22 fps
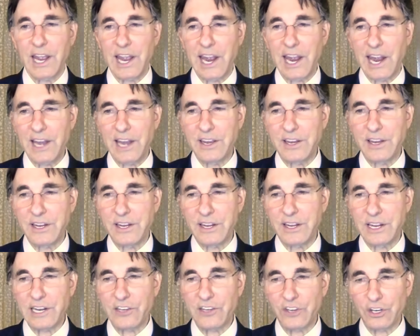And
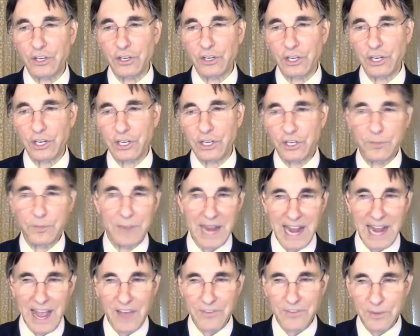it's a, you may
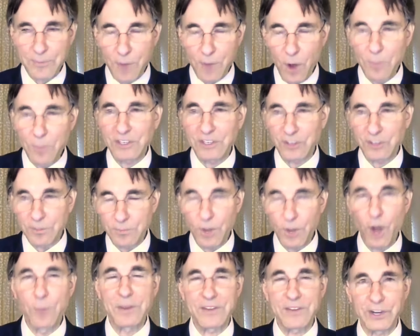have a moment to
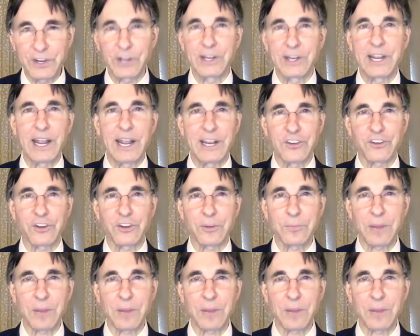moment variation